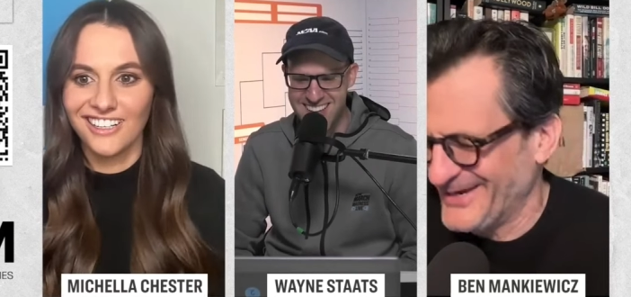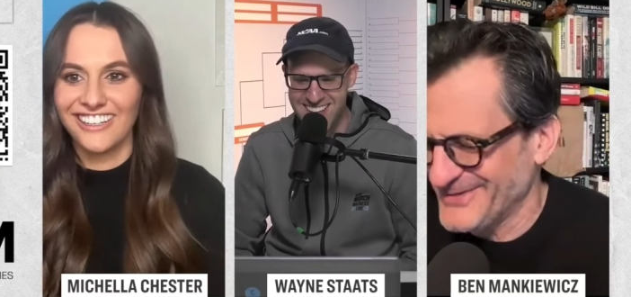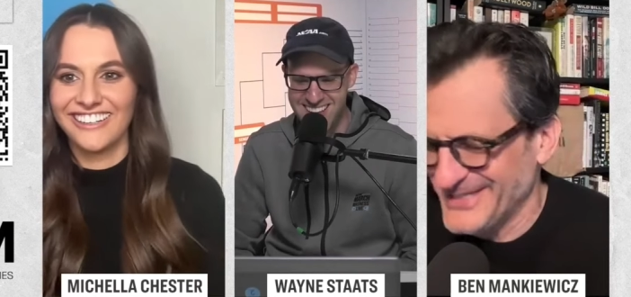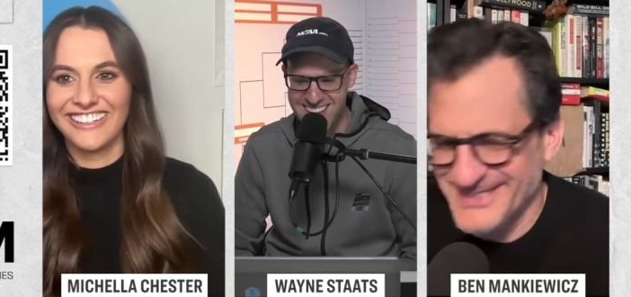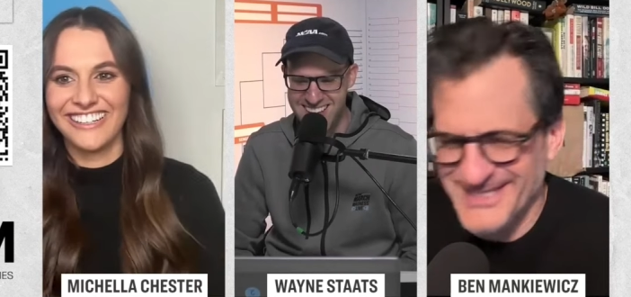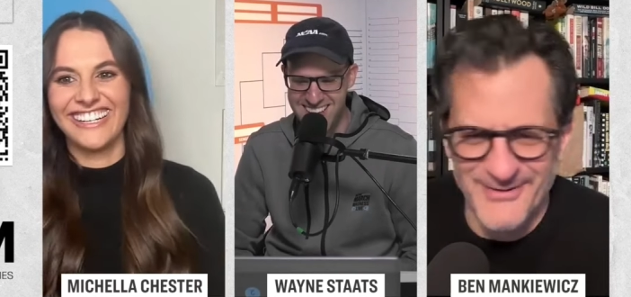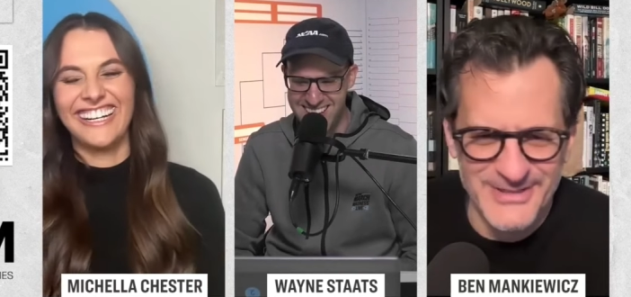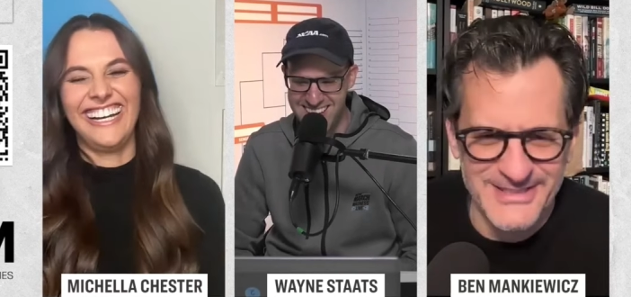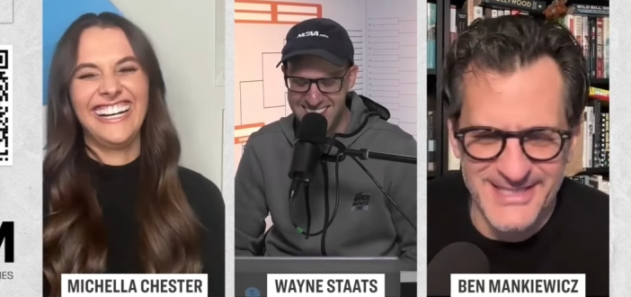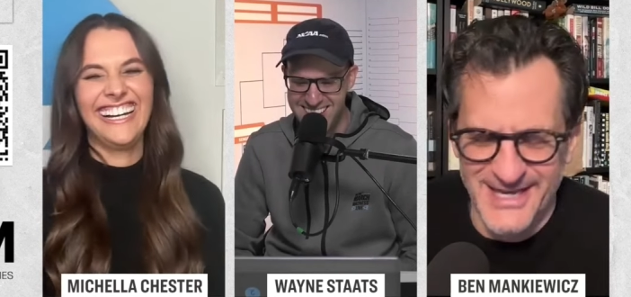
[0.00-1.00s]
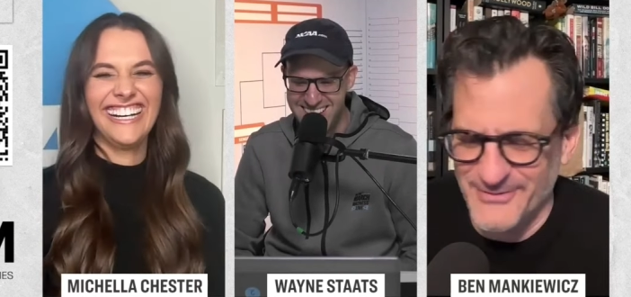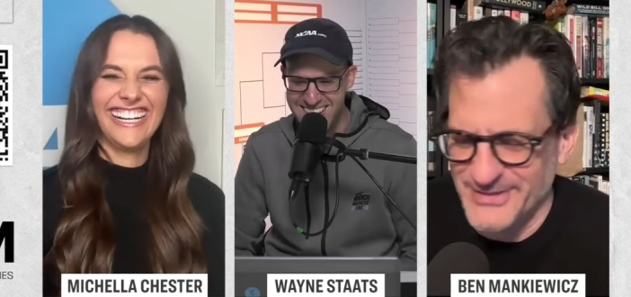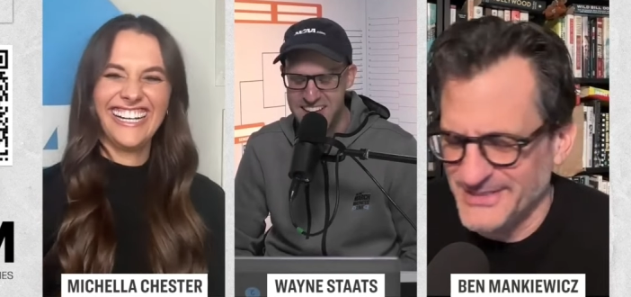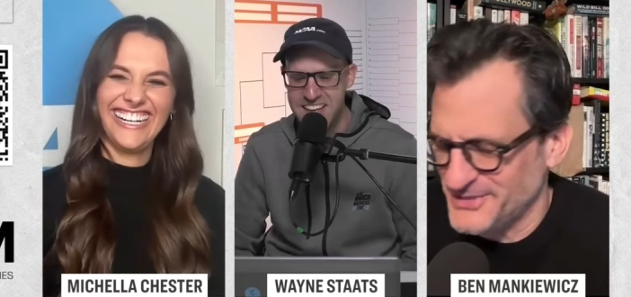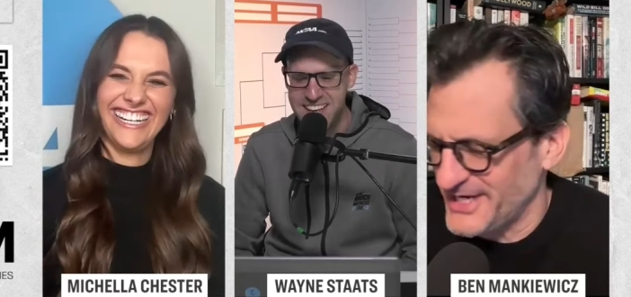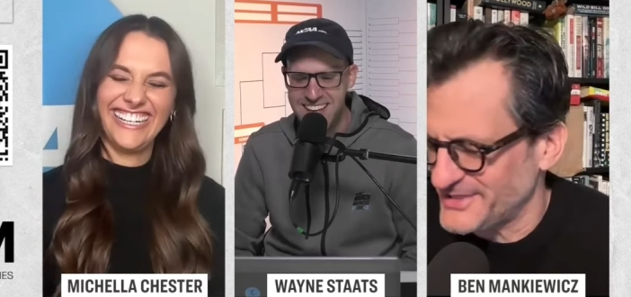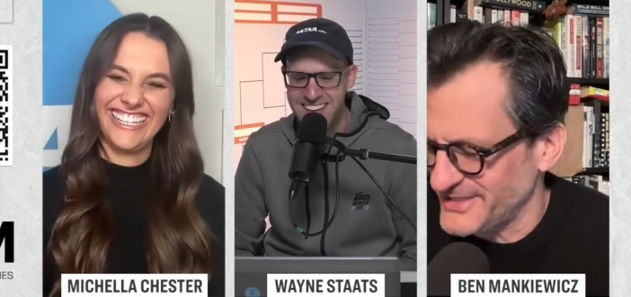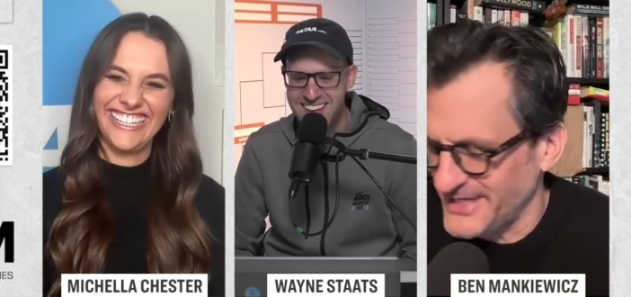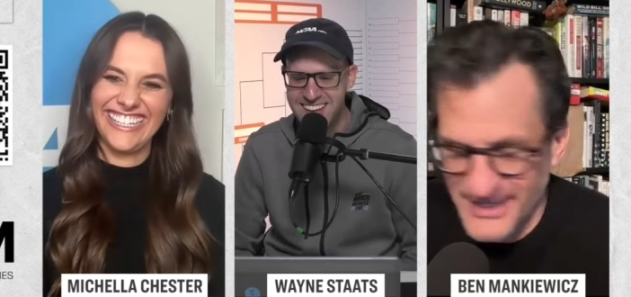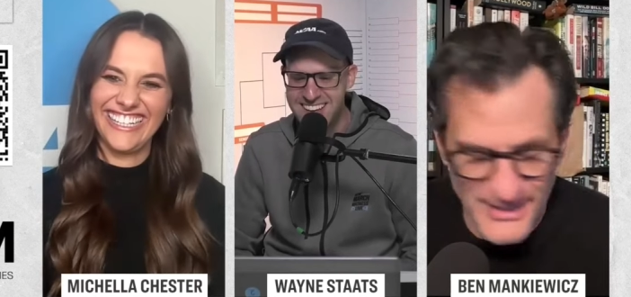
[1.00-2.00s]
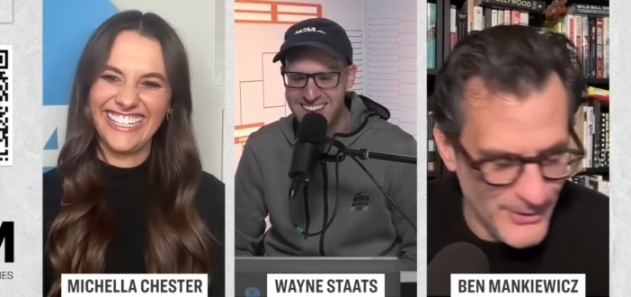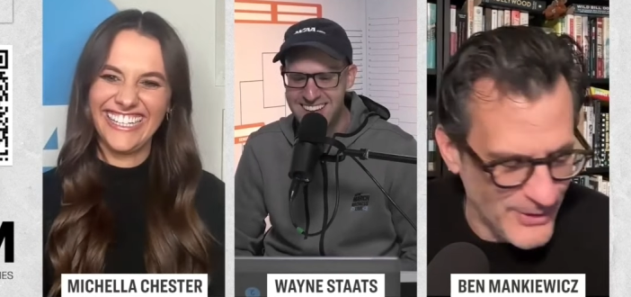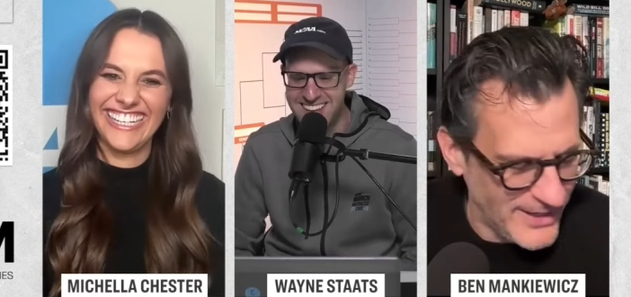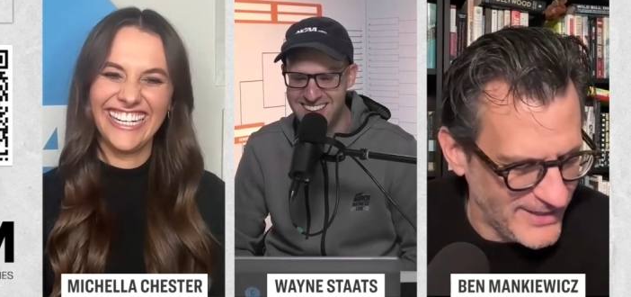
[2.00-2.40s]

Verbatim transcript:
Speaker 1: everything's everything's everything's changing. Yeah. No.